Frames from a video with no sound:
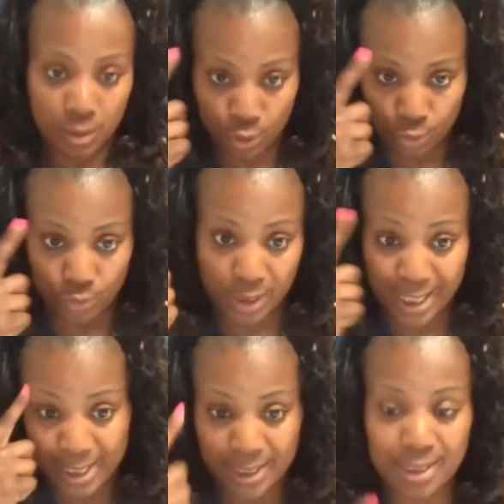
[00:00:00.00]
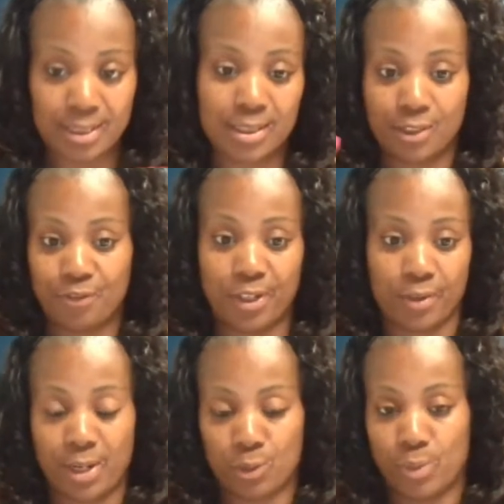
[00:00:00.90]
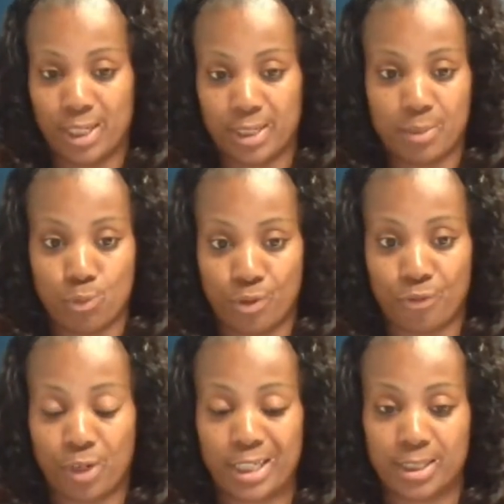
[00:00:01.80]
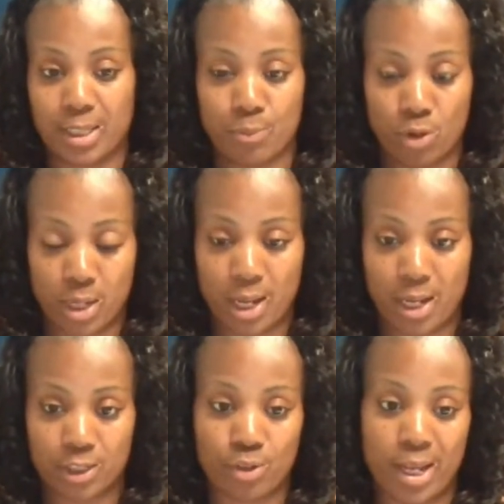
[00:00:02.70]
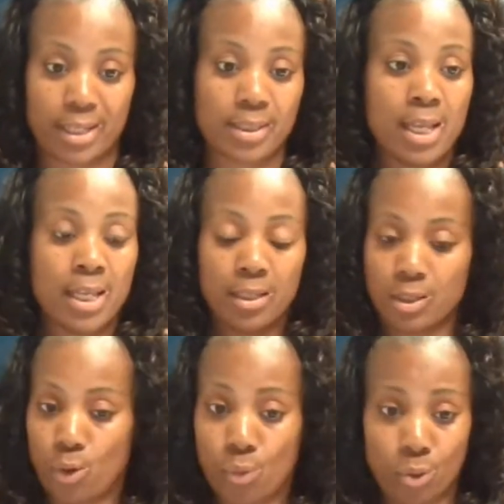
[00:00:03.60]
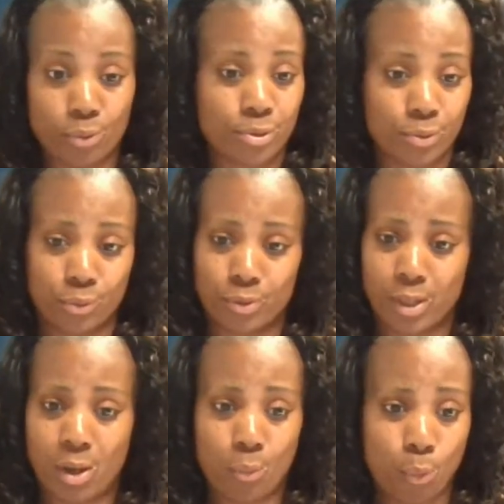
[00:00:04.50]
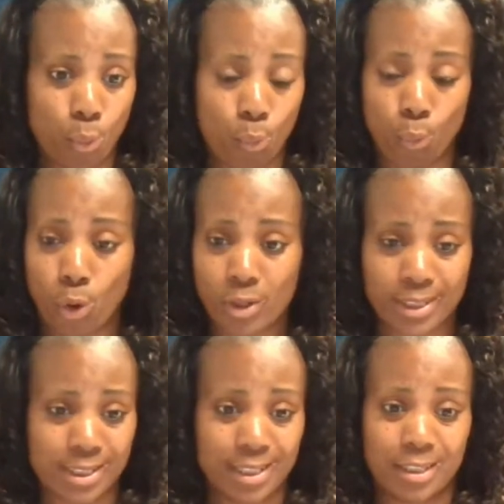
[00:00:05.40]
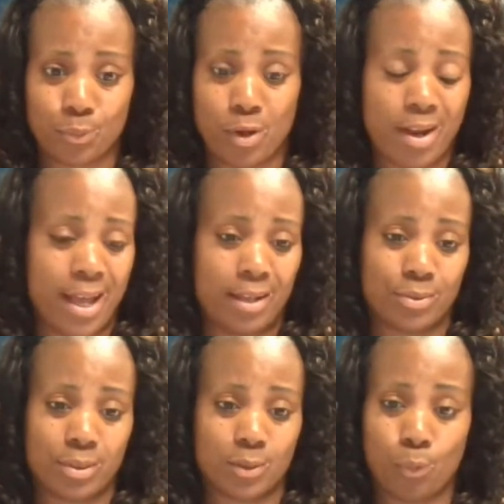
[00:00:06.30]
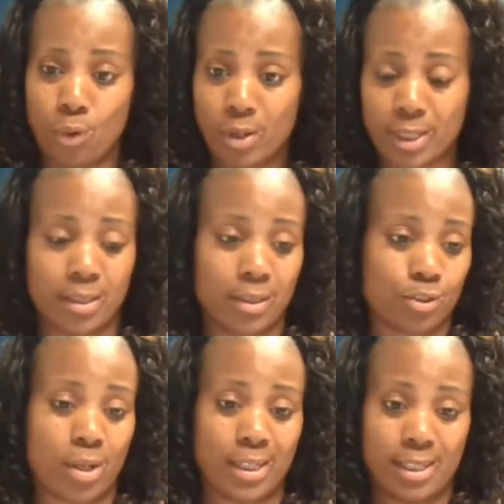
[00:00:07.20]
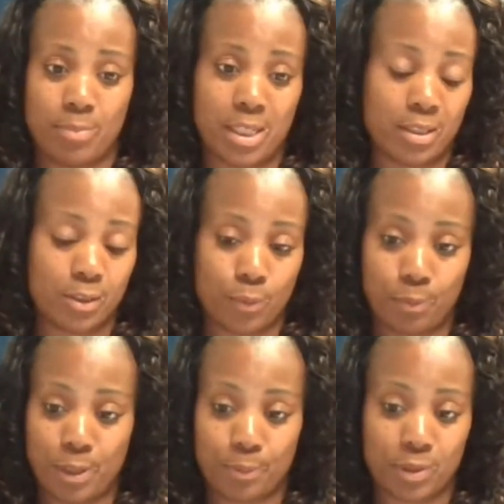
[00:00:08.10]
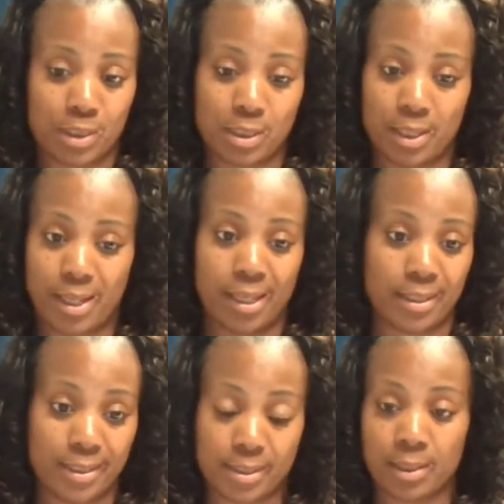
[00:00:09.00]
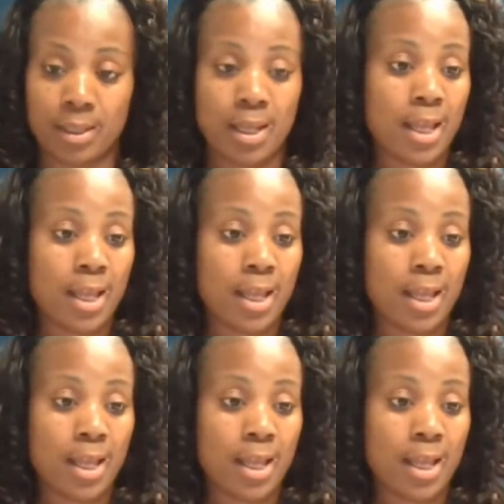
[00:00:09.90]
use this to figure out a way to get more freight, to get more contracts. Go old school, y'all. Walk into these warehouses, walk in here and try to get meetings with people and say, hey, listen,